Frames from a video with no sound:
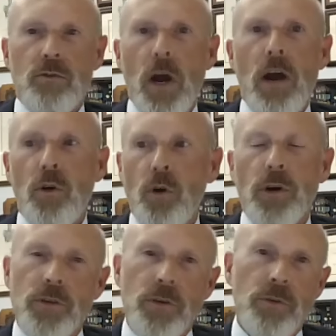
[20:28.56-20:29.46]
trial
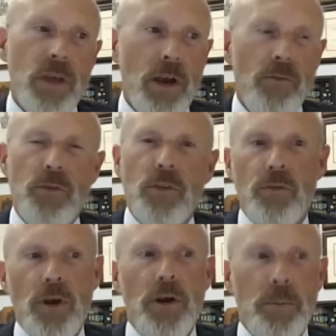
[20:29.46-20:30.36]
courts are there for
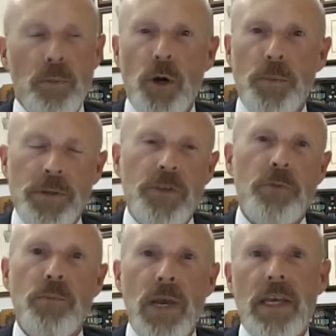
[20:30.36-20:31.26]
the very purpose
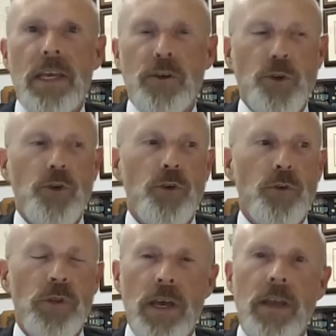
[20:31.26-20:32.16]
of making
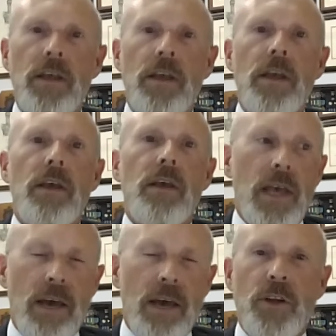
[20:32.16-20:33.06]
sure that
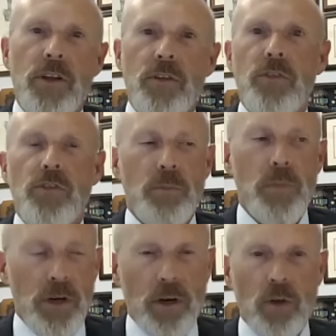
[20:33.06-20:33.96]
evidence is
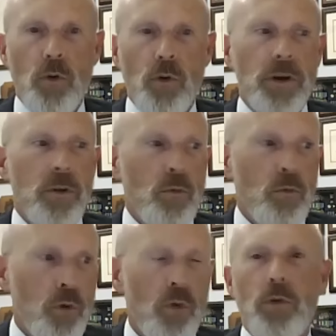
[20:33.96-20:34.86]
admitted according to the
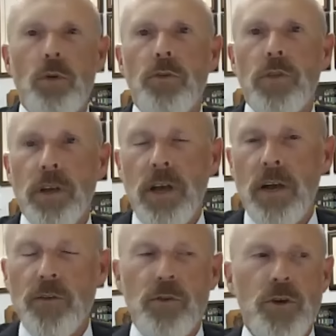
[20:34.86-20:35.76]
rules and the
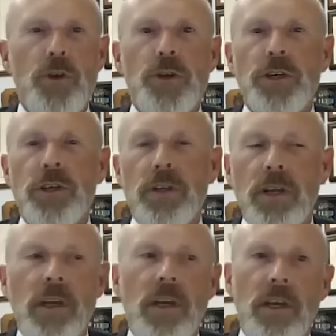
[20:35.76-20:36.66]

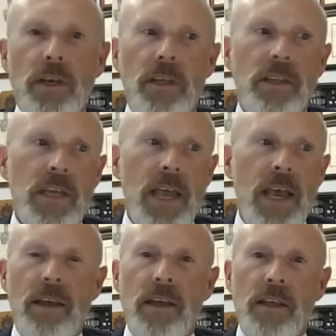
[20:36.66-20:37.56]
Constitution, and that the
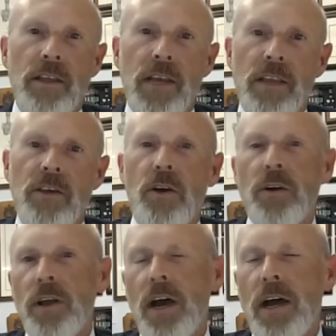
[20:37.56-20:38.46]
and that they
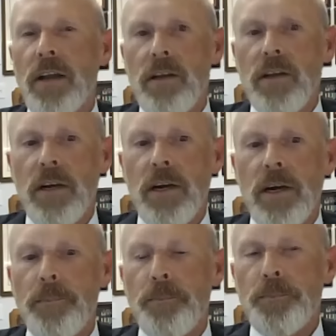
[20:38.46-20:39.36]
are not
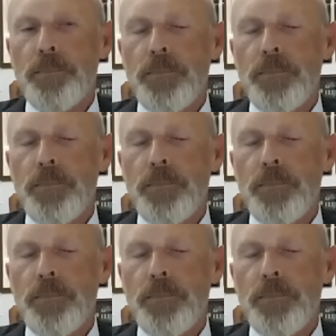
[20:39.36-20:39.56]
um,